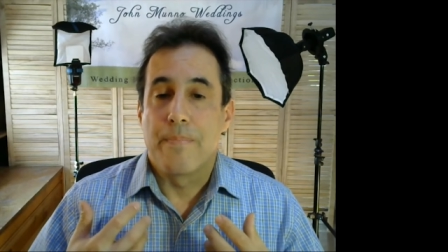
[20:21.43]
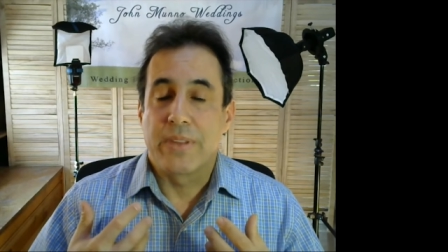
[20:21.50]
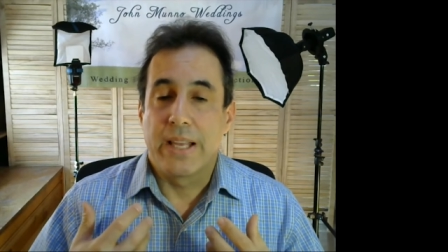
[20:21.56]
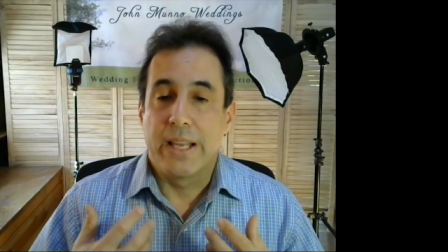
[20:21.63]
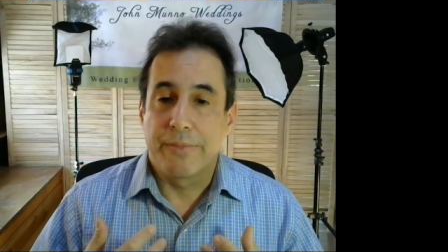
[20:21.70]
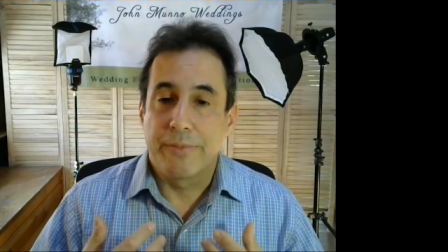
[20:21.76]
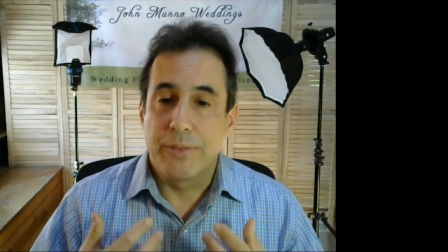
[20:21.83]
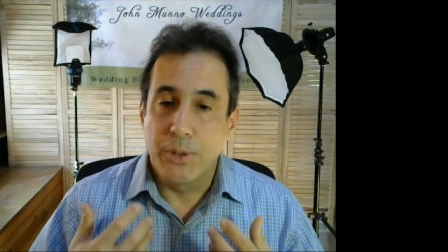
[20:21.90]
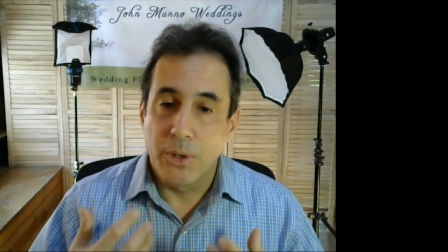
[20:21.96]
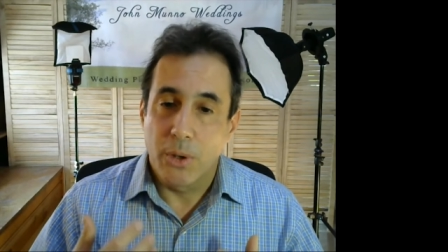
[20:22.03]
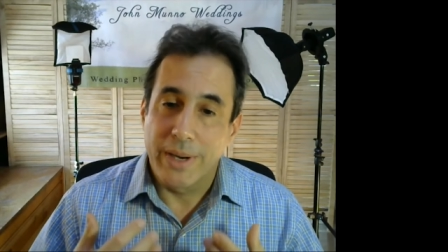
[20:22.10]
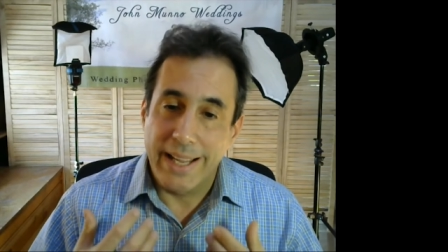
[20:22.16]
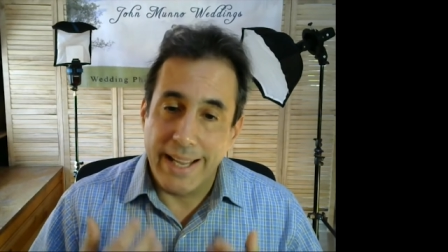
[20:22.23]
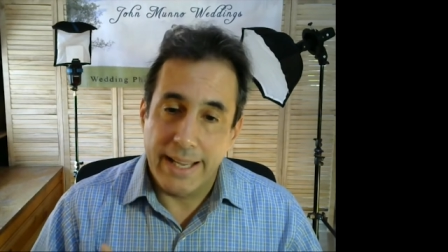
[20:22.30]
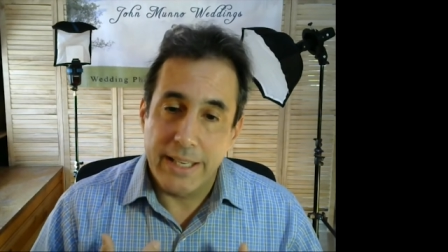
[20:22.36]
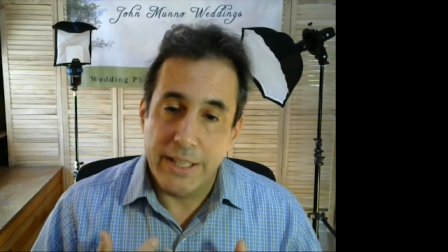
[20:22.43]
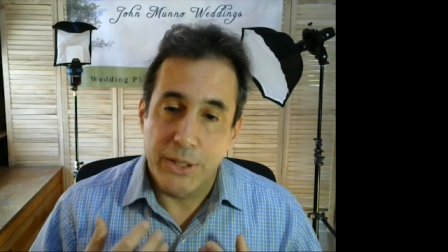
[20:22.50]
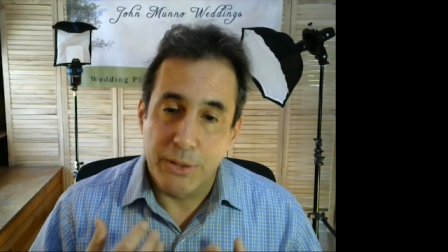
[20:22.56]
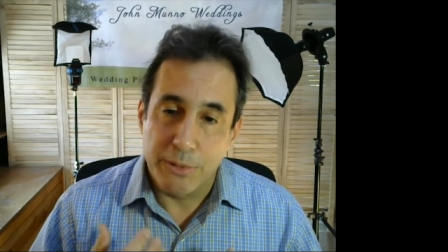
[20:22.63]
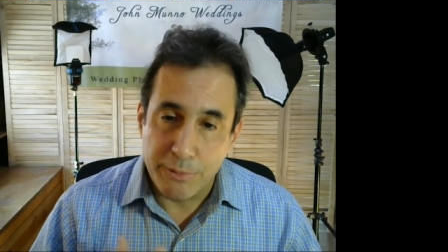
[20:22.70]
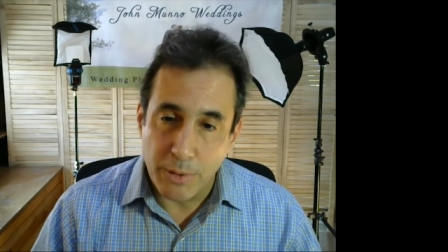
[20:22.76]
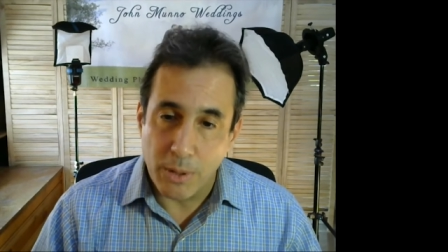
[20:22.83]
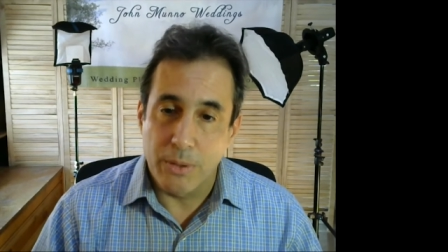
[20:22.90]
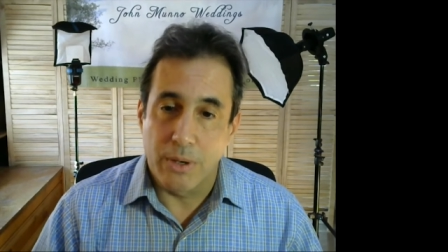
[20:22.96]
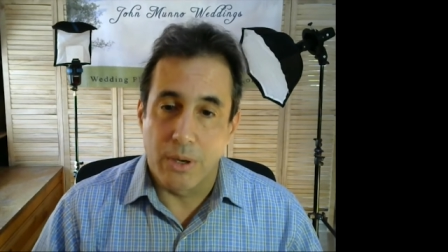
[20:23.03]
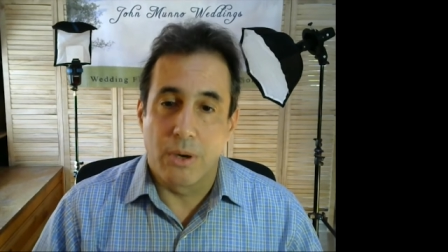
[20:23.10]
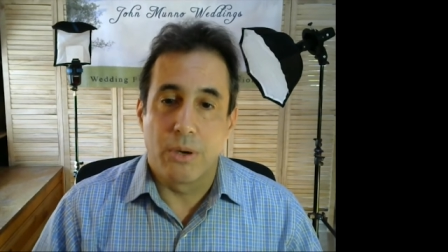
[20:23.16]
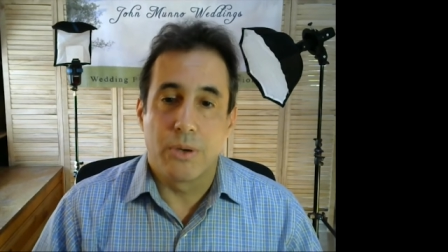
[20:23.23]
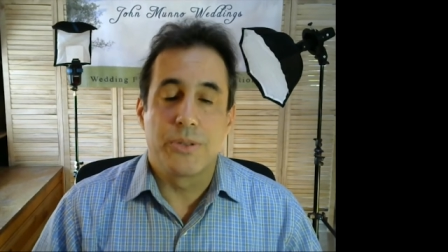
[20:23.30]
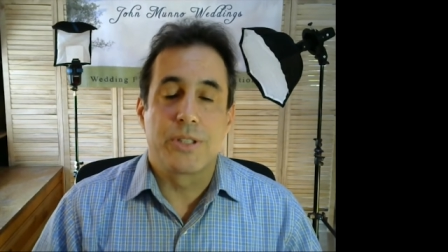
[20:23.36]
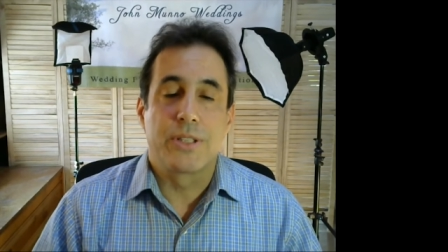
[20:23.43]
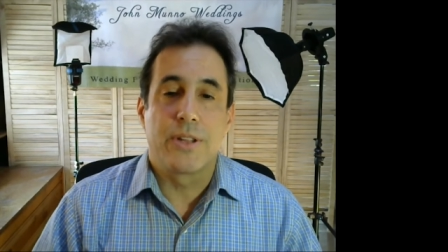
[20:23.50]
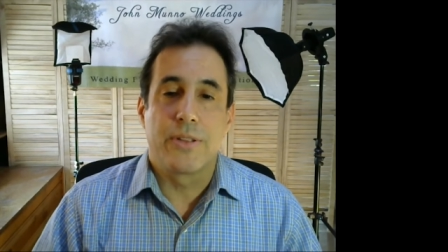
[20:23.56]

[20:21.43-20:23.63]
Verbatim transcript: if you don't edit your photos,